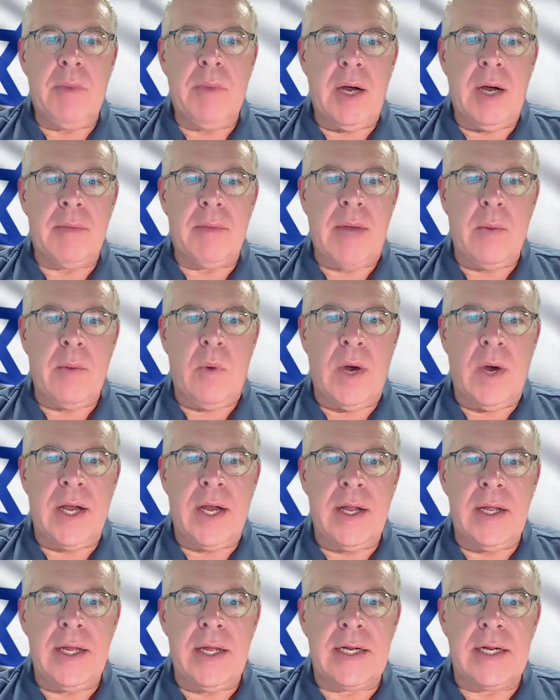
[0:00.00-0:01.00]
I want
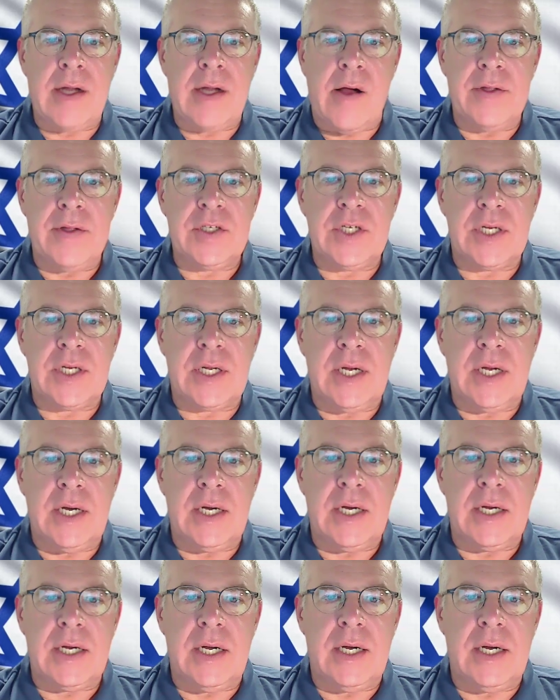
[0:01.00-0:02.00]
to acknowledge
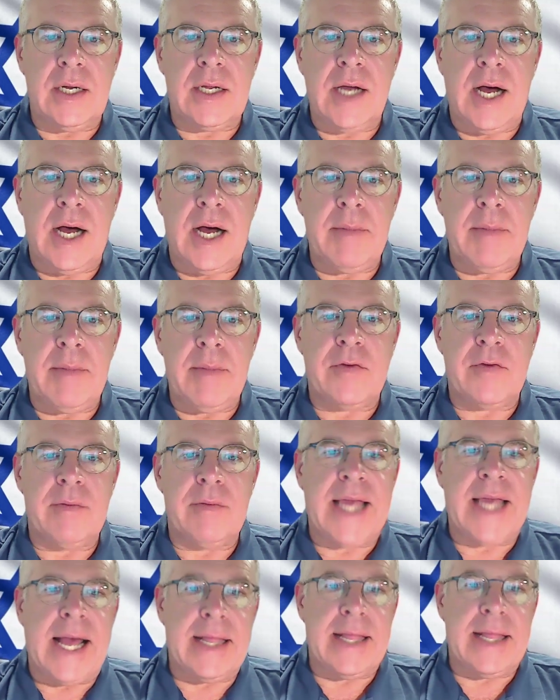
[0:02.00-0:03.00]
a comment
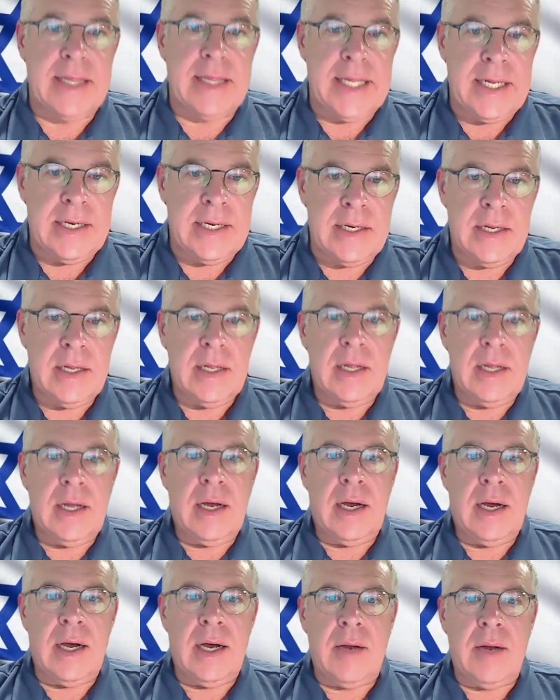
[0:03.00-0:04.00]
from Kathleen
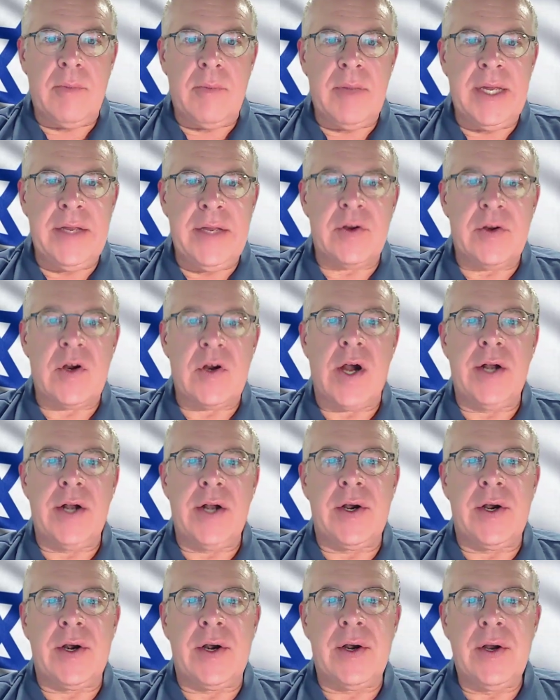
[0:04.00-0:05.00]

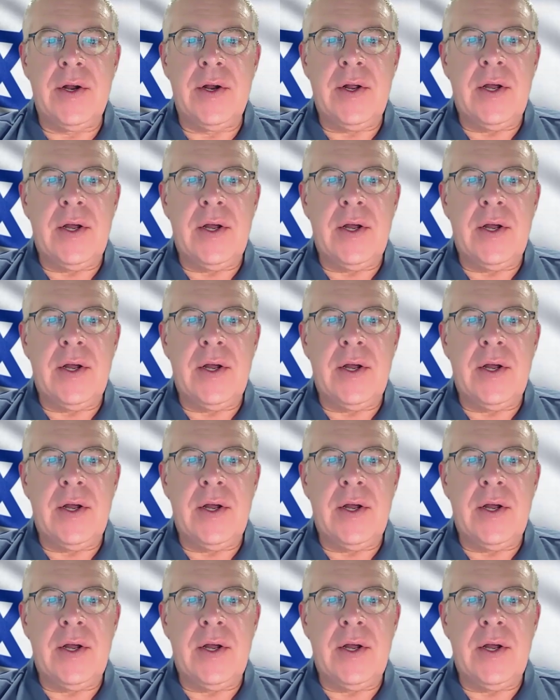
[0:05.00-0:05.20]
Hindergardner.